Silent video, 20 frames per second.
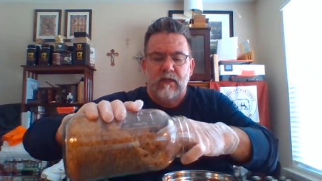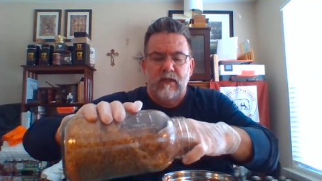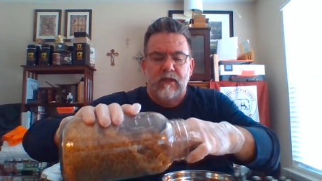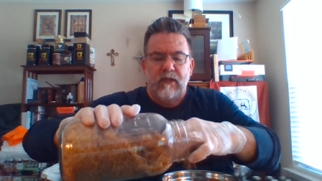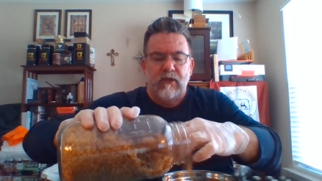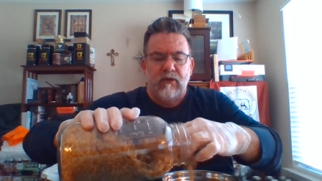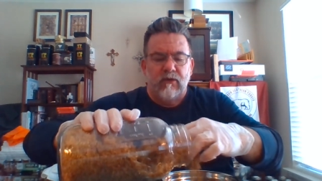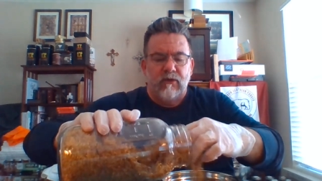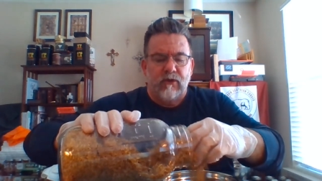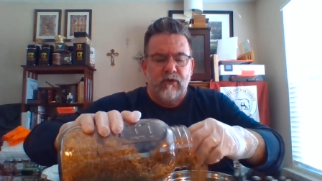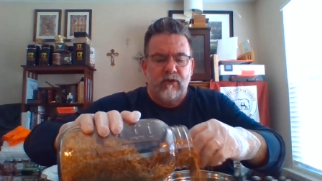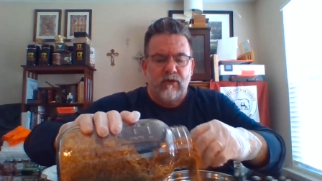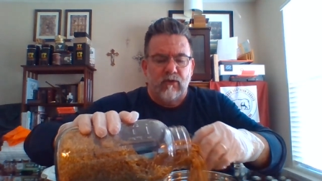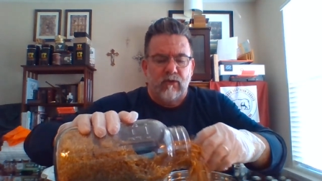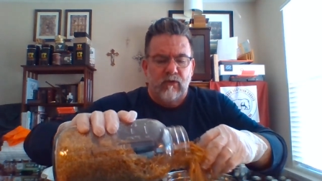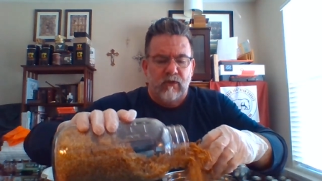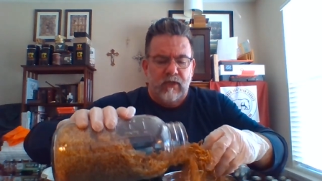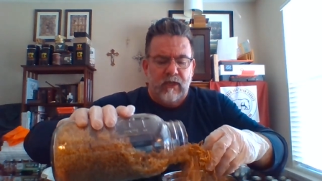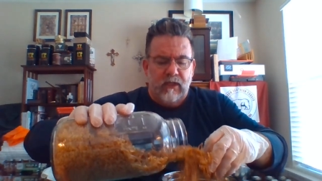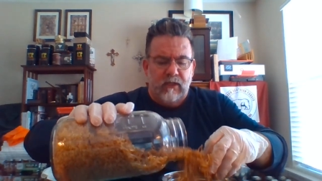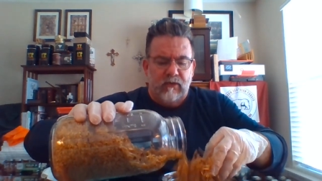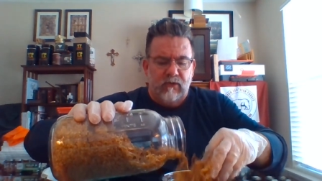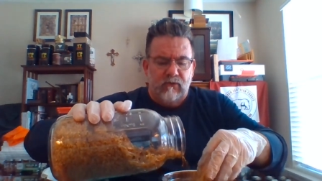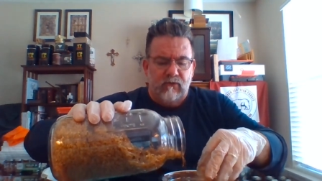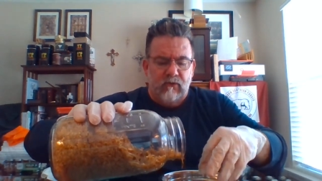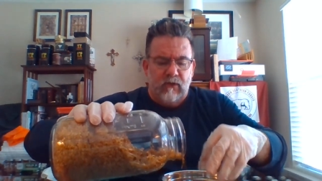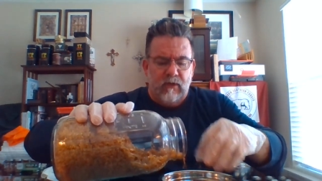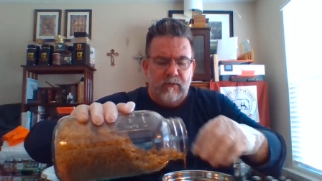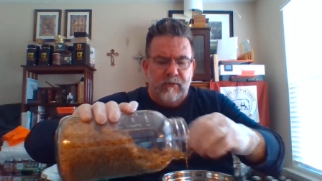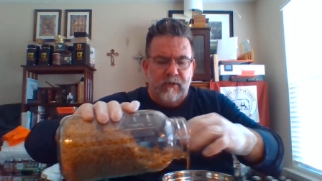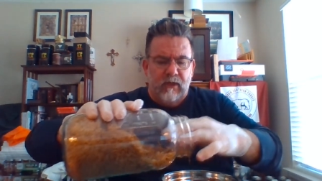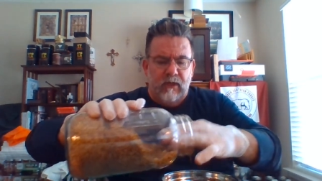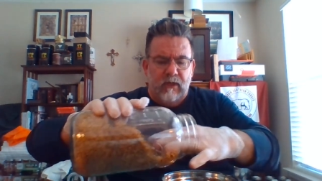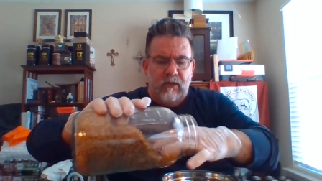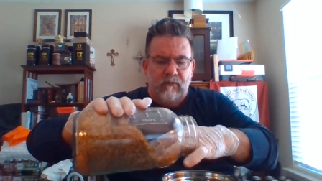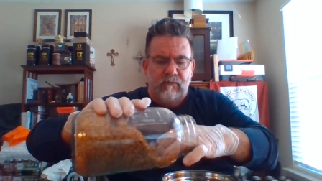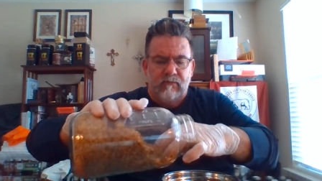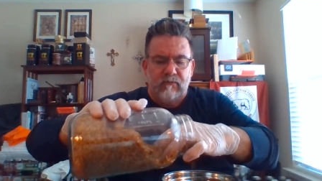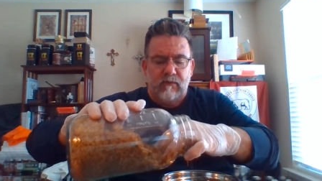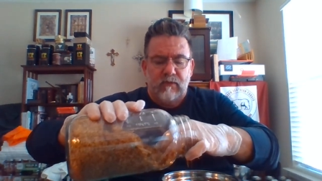you can only get this lemon
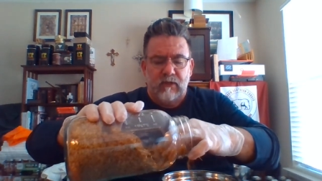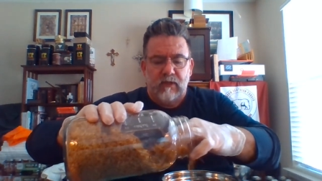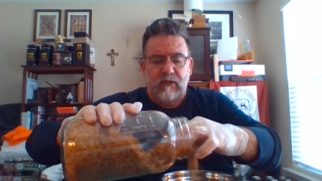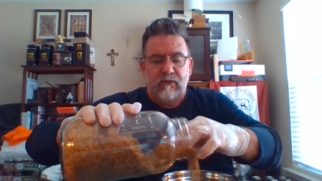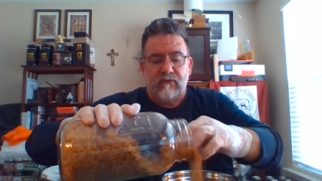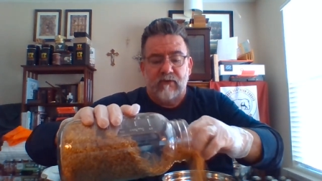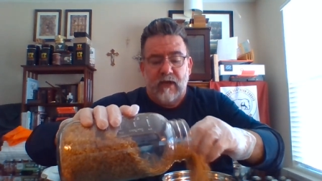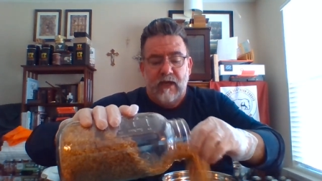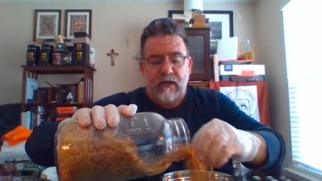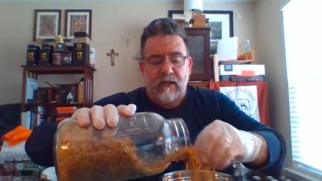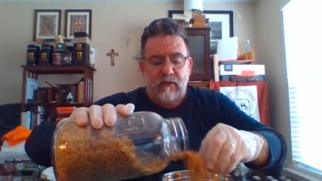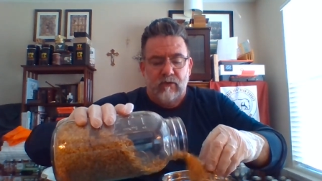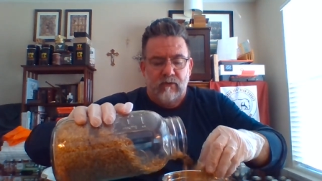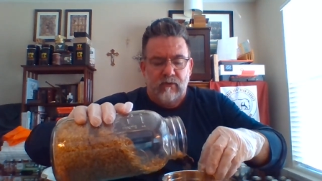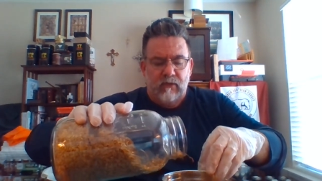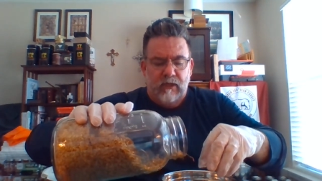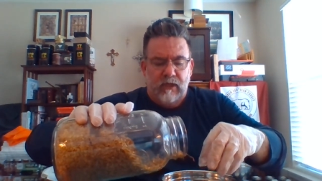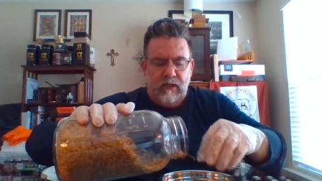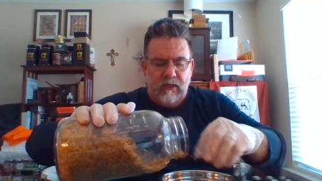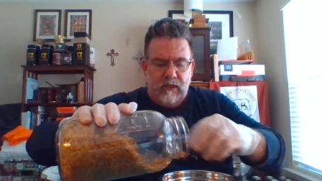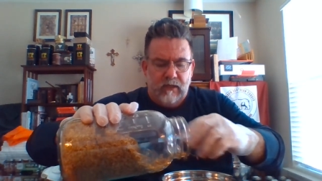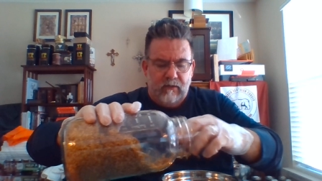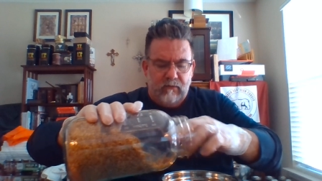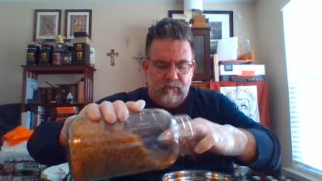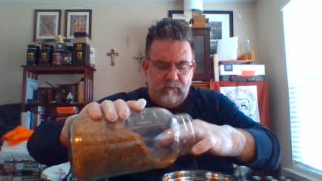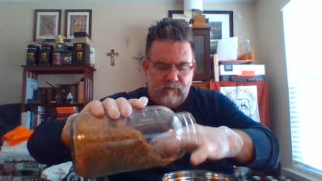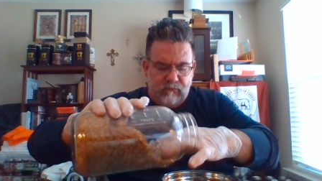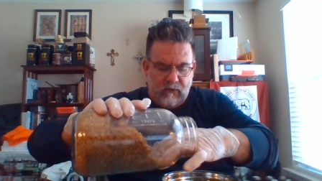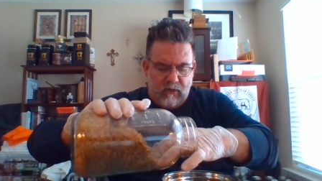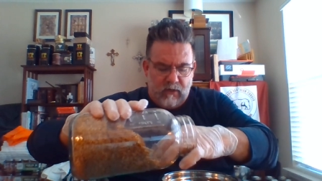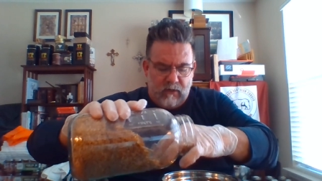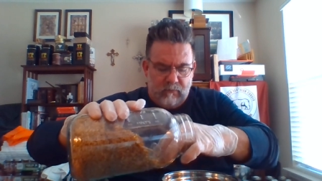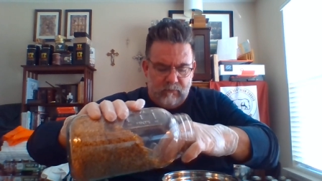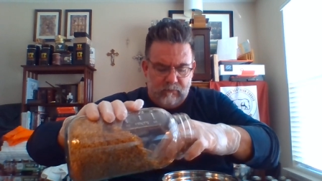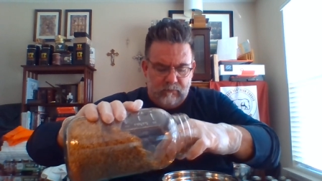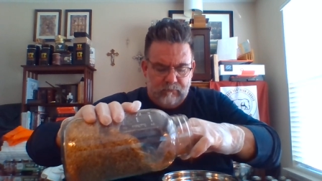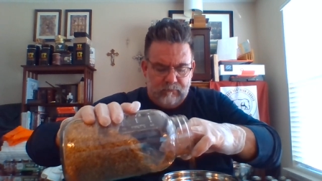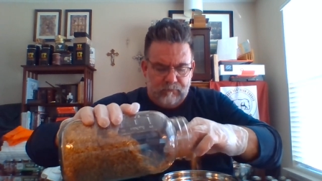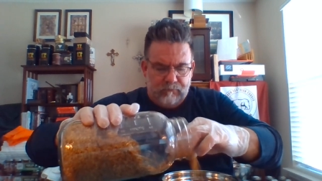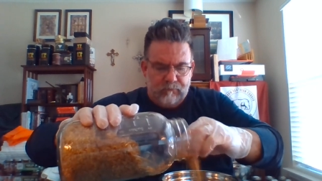leaf, at least I can only get it, from
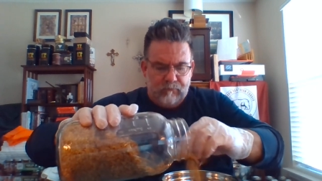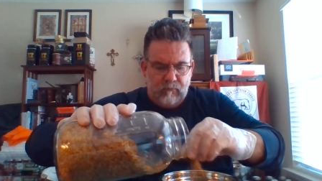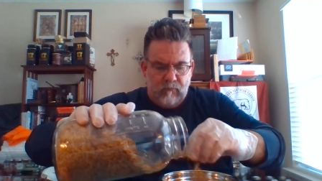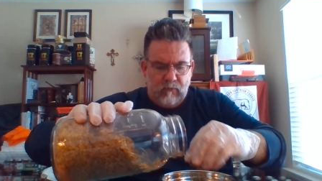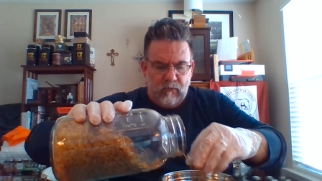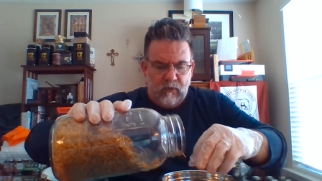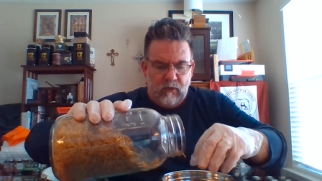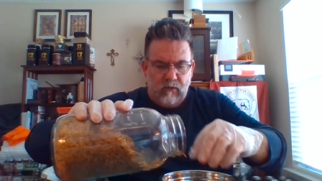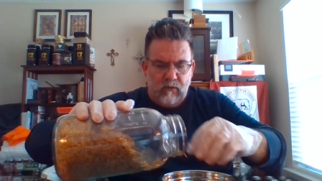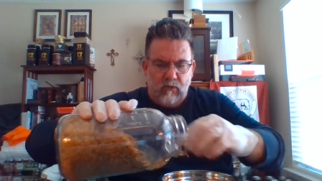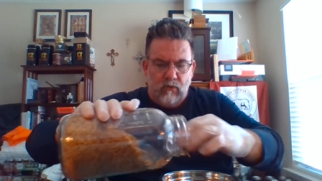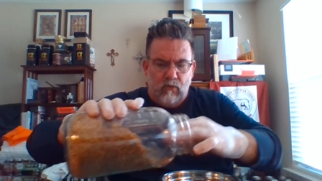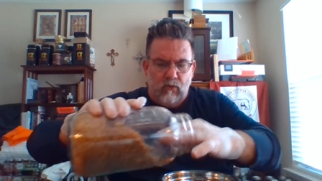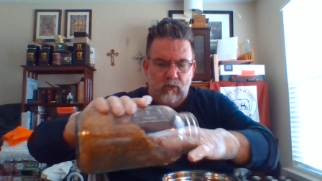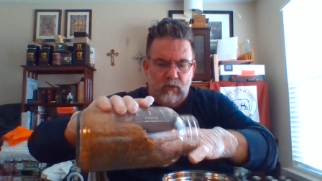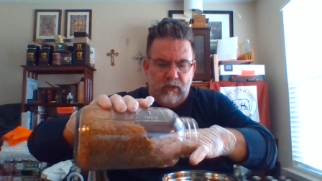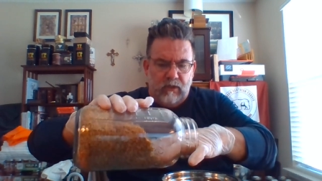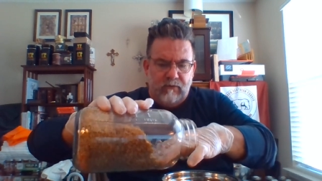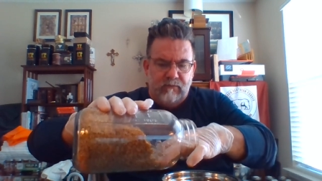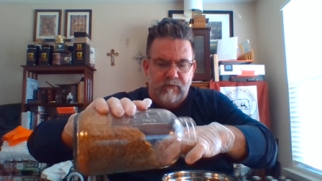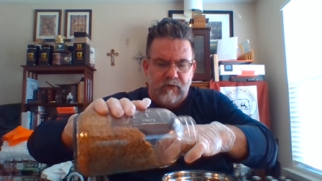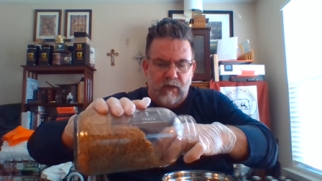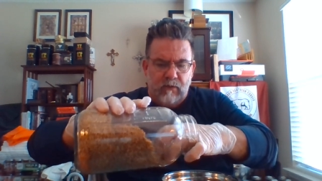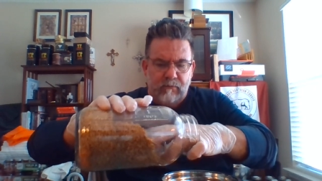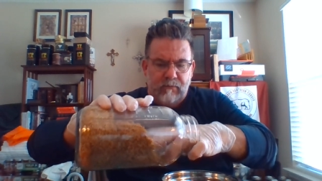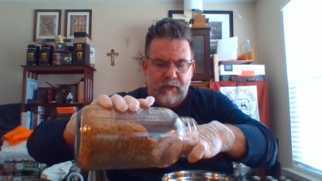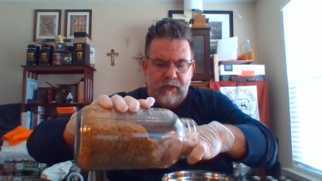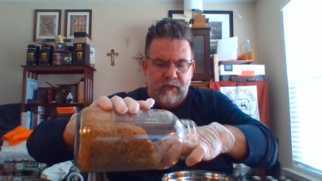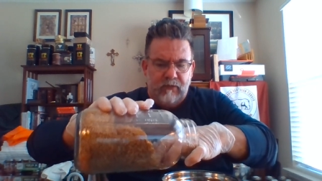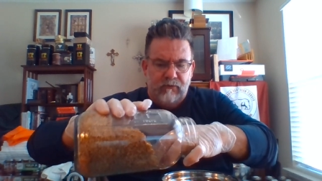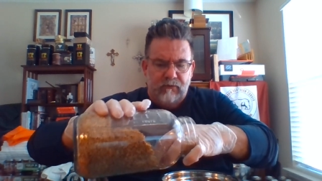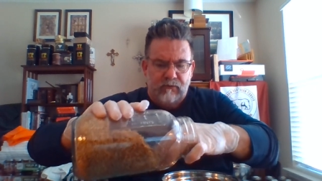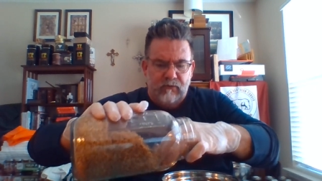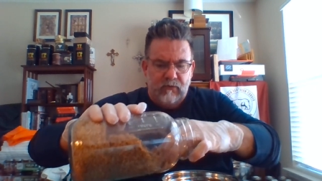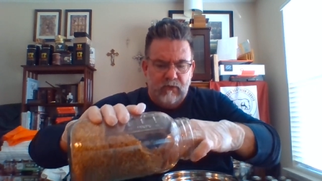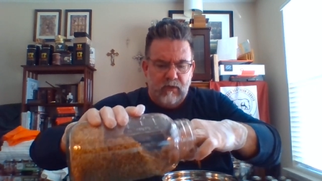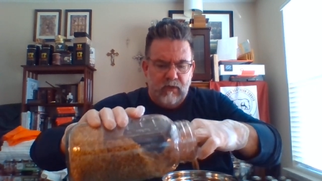the whole leaf companies.